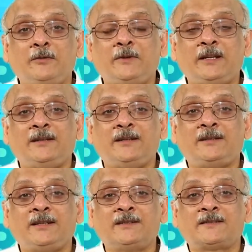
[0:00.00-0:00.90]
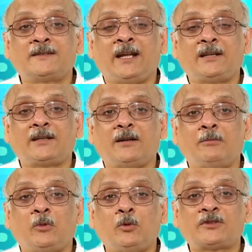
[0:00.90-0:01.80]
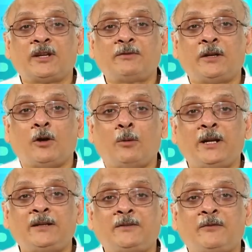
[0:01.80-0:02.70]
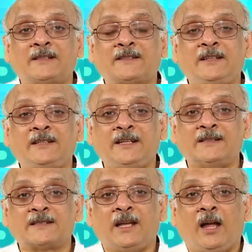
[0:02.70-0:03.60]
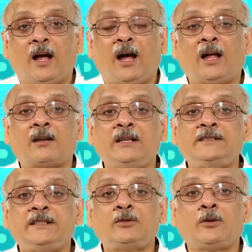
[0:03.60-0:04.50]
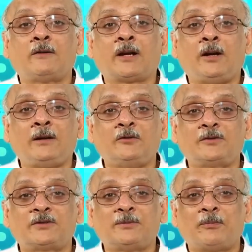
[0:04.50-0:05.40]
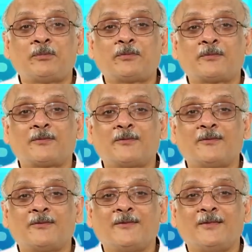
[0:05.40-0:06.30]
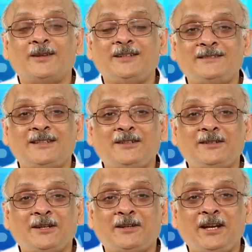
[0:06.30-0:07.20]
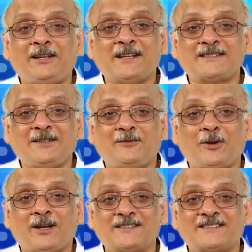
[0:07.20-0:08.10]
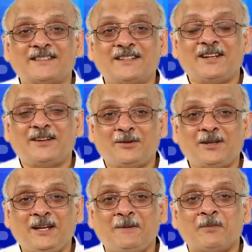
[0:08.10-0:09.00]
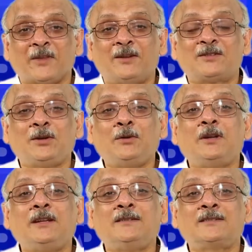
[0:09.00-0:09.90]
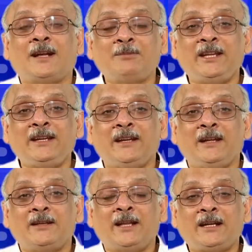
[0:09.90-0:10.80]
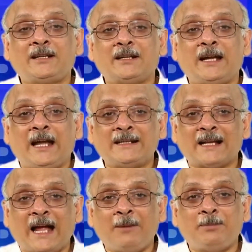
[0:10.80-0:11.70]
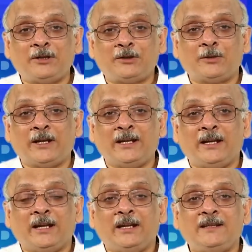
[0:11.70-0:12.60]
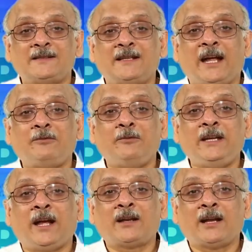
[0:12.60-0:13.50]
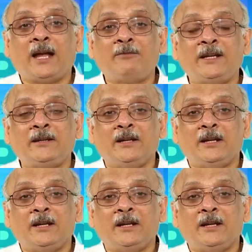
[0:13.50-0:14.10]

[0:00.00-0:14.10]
it is that most of the government facilities are reaching to our house. Isn't it a great asset for us? Okay. So something that has happened today is that we are having